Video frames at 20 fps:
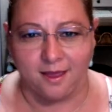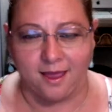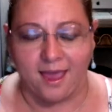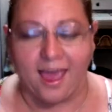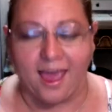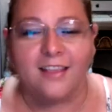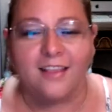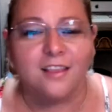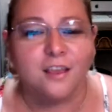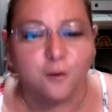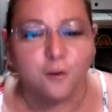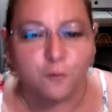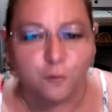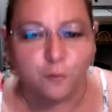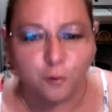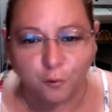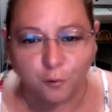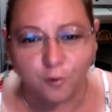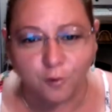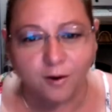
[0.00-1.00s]
And if
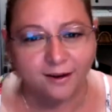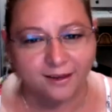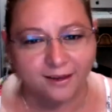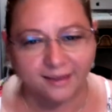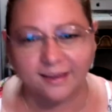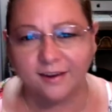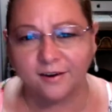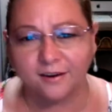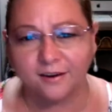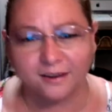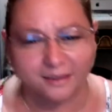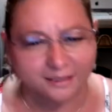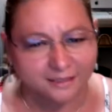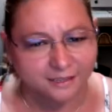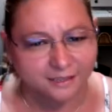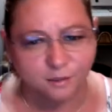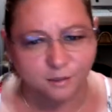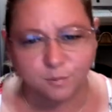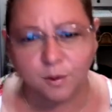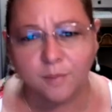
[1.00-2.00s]
you are here in
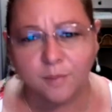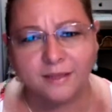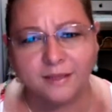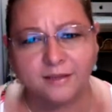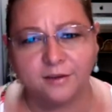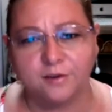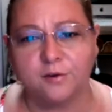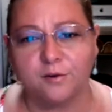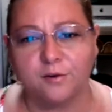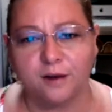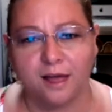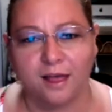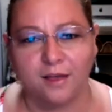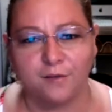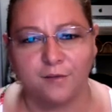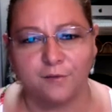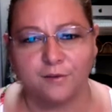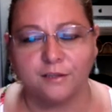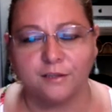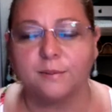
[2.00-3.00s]
this moment in your
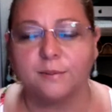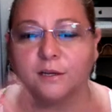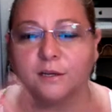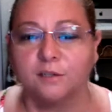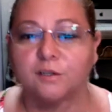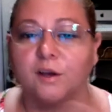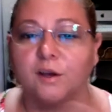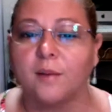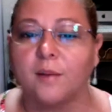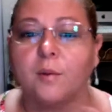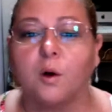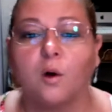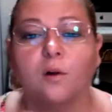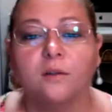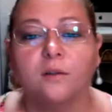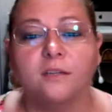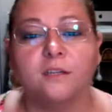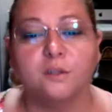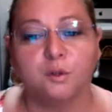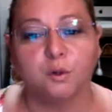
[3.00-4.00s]
life, it's because you have all
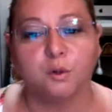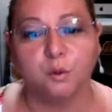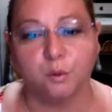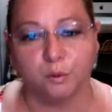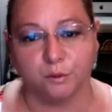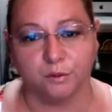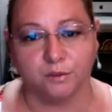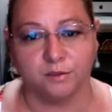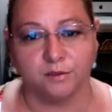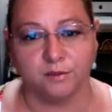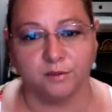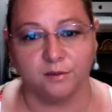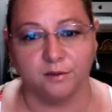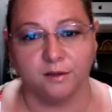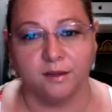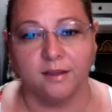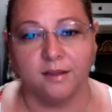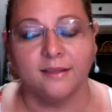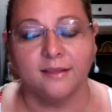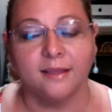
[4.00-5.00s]
the tools
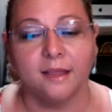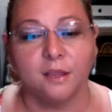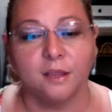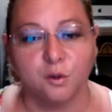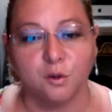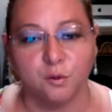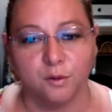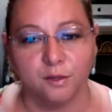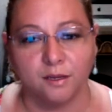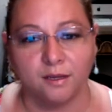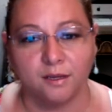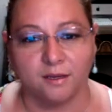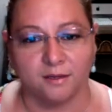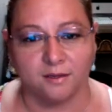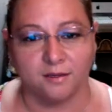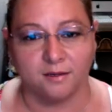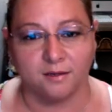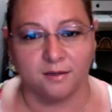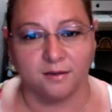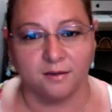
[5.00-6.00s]
that you need
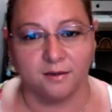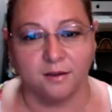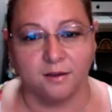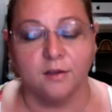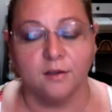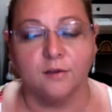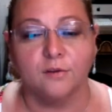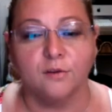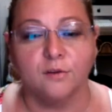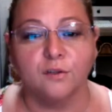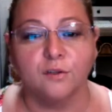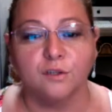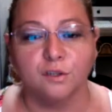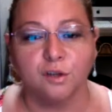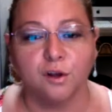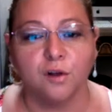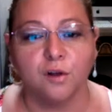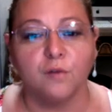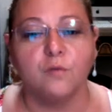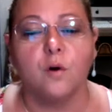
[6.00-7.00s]
to
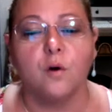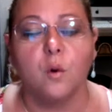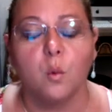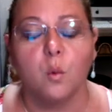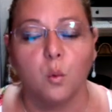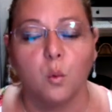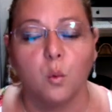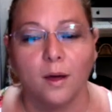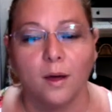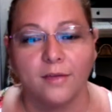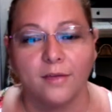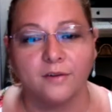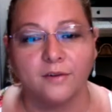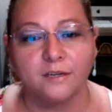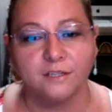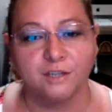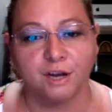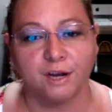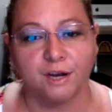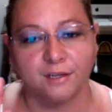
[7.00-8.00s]
solve whatever
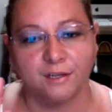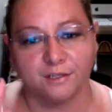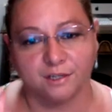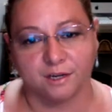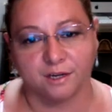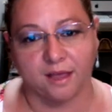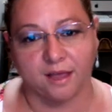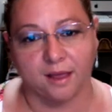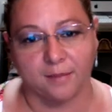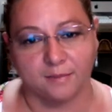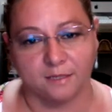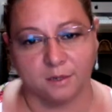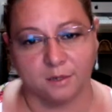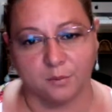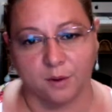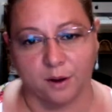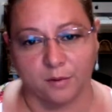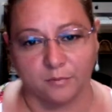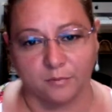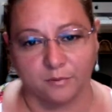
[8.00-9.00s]
challenge it comes
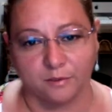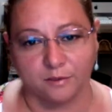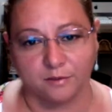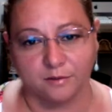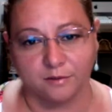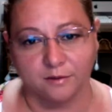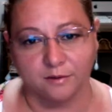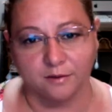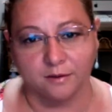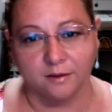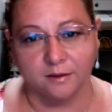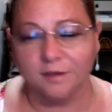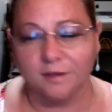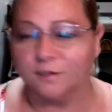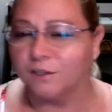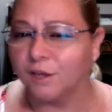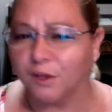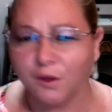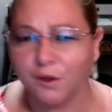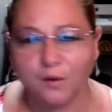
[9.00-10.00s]
around.
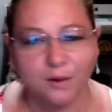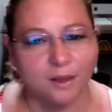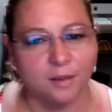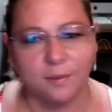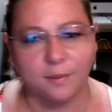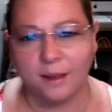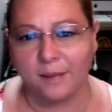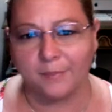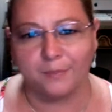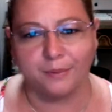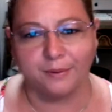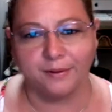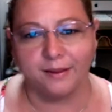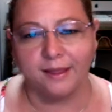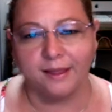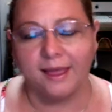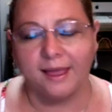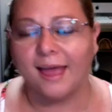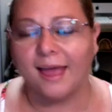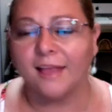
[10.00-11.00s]
So don't give up.
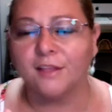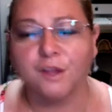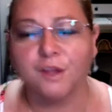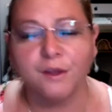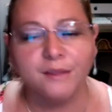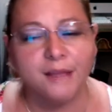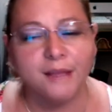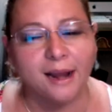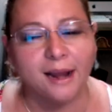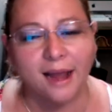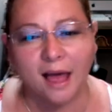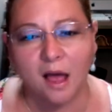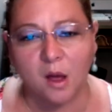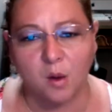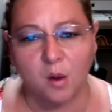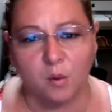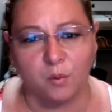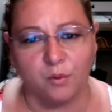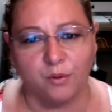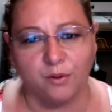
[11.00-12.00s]
And don't
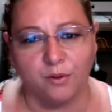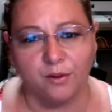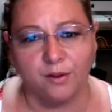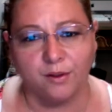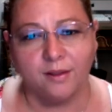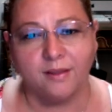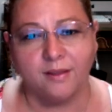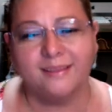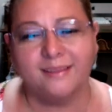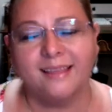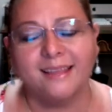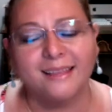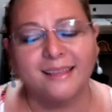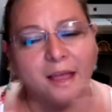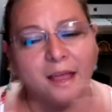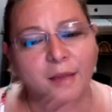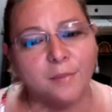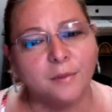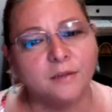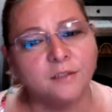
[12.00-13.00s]
allow the
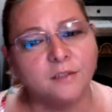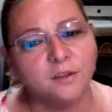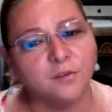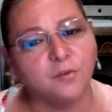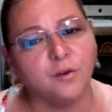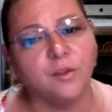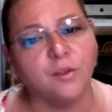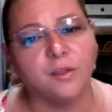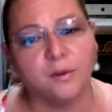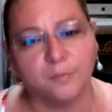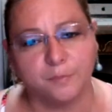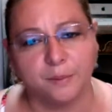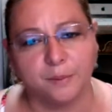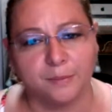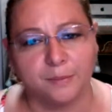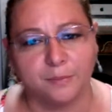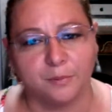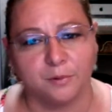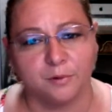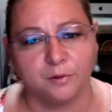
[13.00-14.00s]
nightmares of other
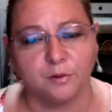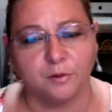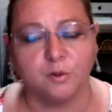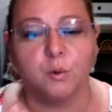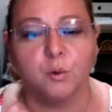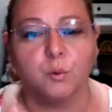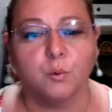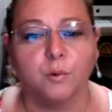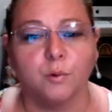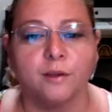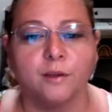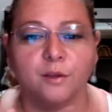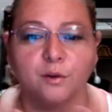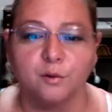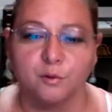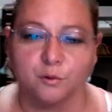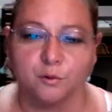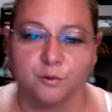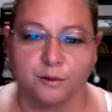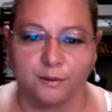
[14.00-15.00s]
people to ruin
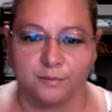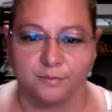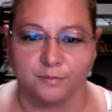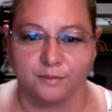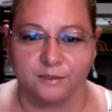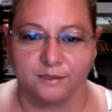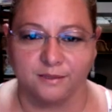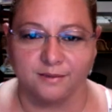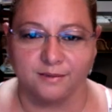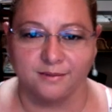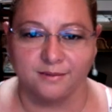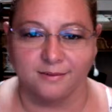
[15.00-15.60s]
your dreams.